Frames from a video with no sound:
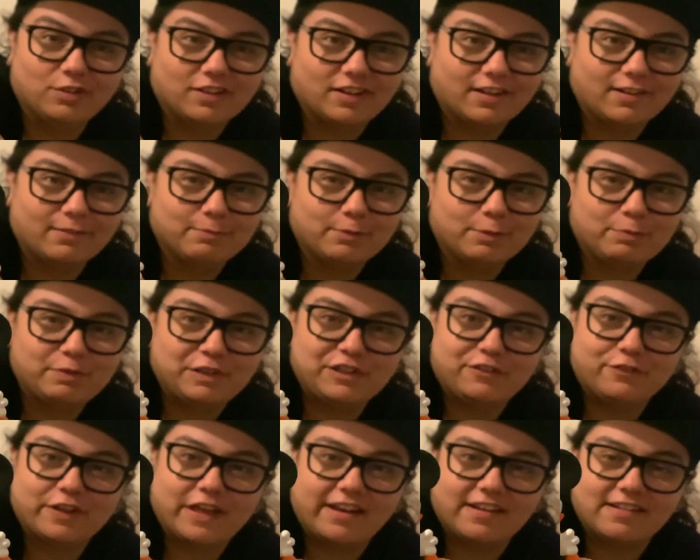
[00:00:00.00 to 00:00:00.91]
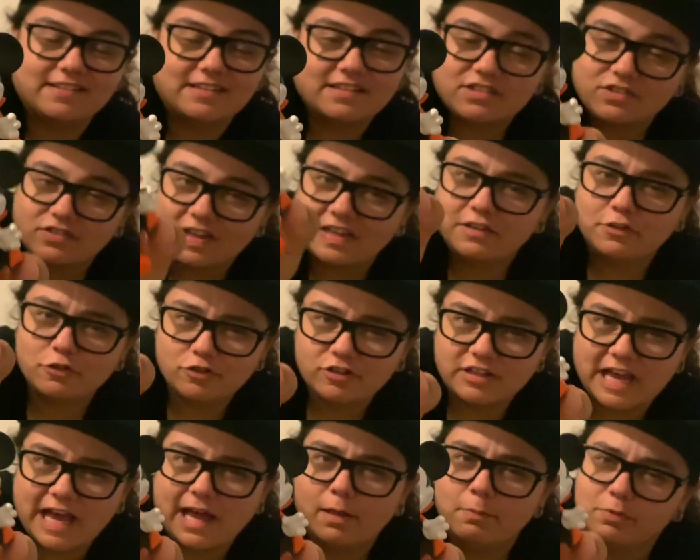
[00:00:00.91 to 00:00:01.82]
I'm a big fan of this. Thank you,
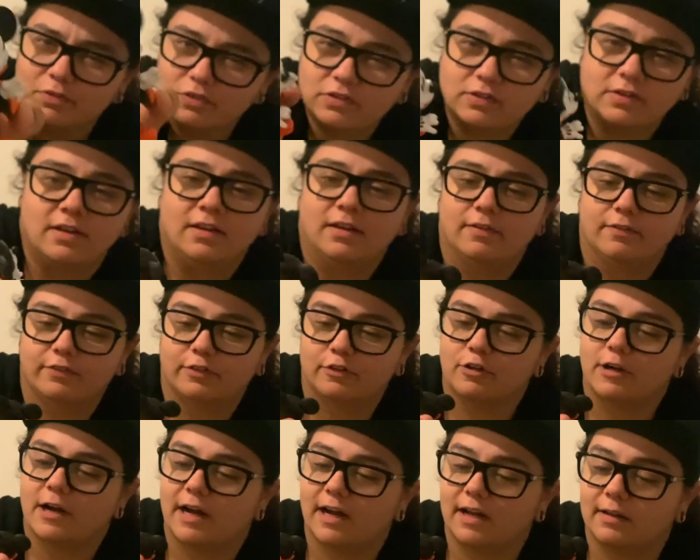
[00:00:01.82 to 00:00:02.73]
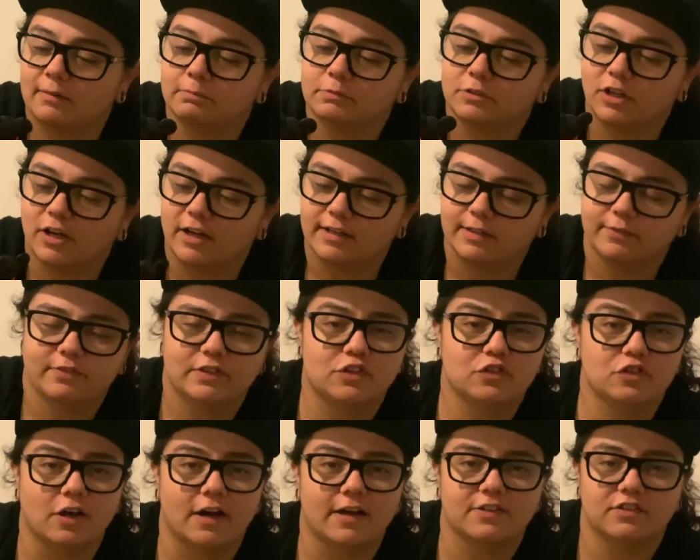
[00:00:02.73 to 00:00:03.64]
Gabs, for um, kind of
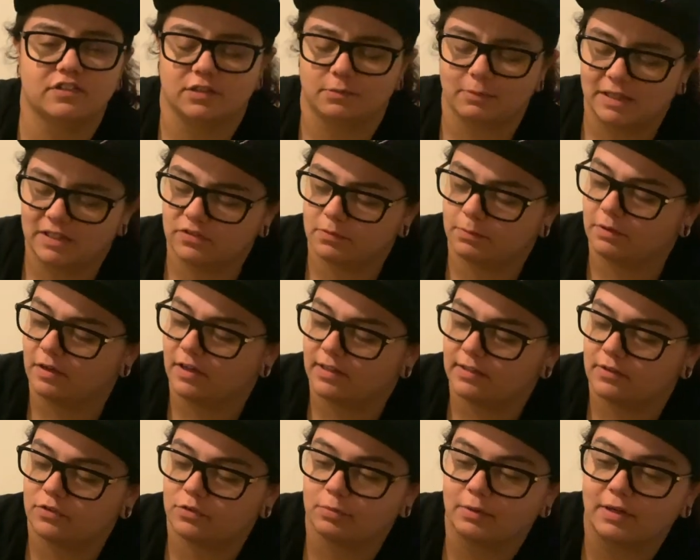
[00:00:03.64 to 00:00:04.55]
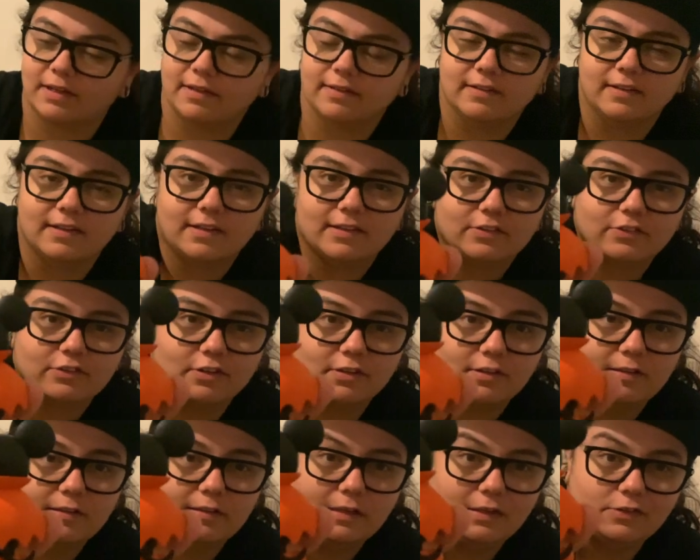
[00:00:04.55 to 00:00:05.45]
enticing me to buy this one. It's got
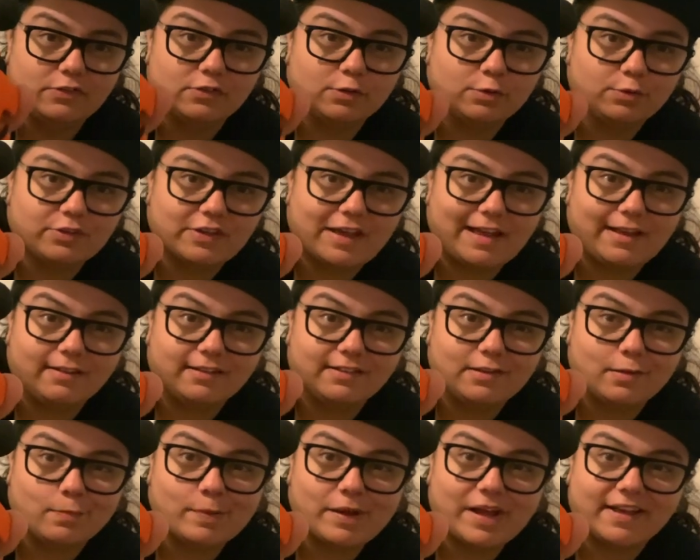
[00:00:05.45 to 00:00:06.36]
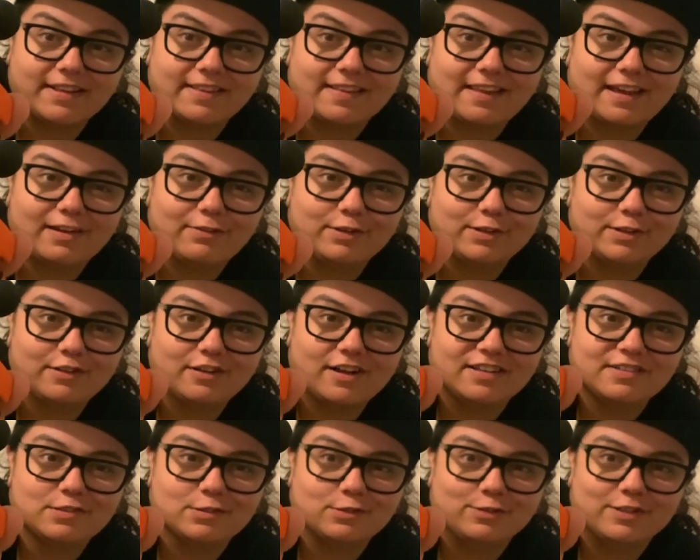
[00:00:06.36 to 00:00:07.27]
his little tail at the back there with a
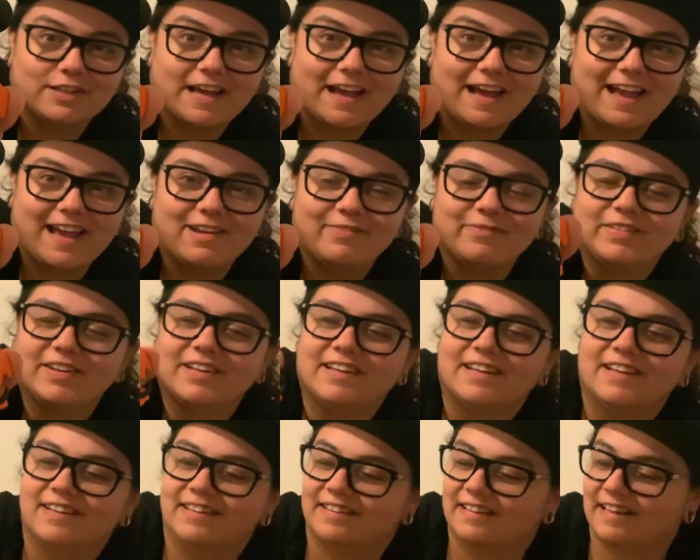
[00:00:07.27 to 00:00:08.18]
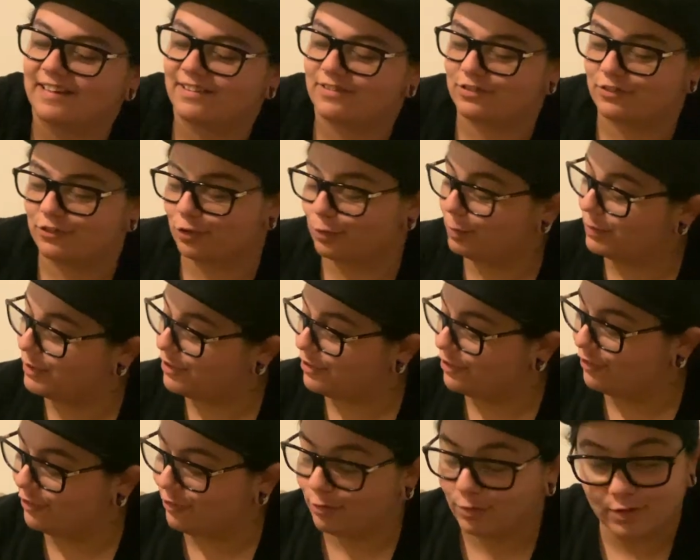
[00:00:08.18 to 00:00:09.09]
nice little cape. That's super
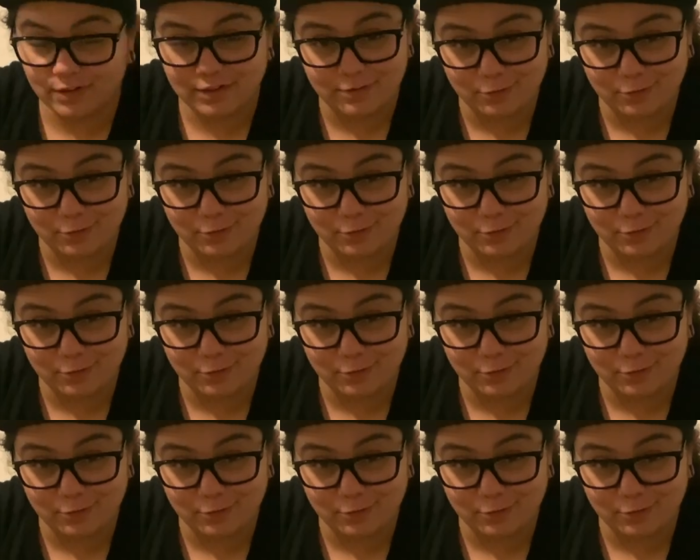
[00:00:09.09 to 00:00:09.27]
cute.